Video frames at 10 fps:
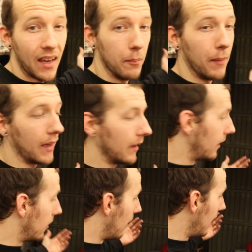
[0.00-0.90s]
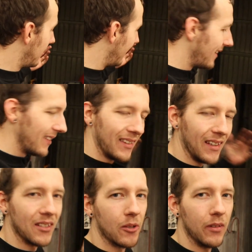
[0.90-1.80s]
I'm back at the garage.
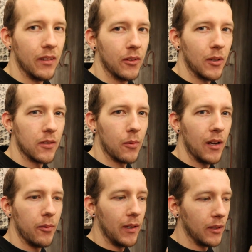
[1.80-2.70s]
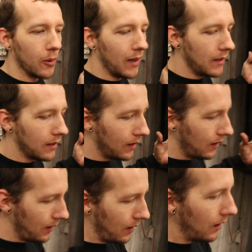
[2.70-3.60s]
Test drive went great.
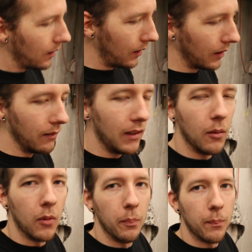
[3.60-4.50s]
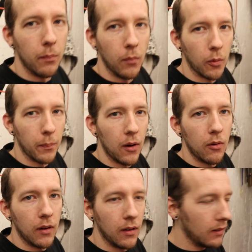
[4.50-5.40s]
Got a little more
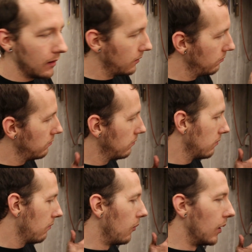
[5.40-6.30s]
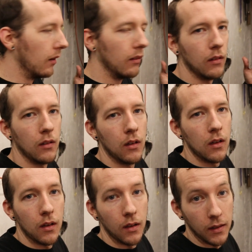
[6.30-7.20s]
power. Well,
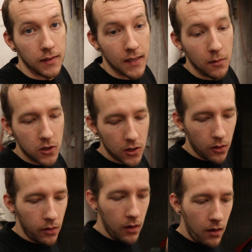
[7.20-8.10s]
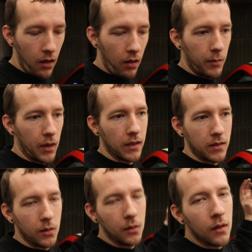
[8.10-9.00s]
it seems so,
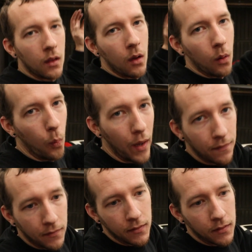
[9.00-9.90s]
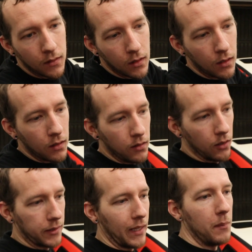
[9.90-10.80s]
because when
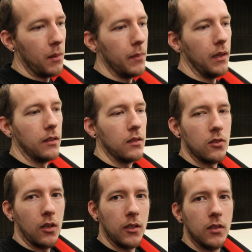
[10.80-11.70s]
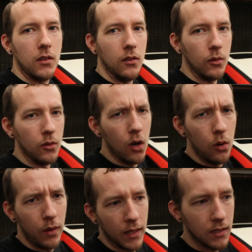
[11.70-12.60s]
your timing belt starts to
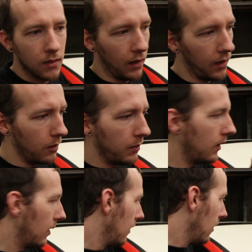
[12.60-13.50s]
go and slack a bit,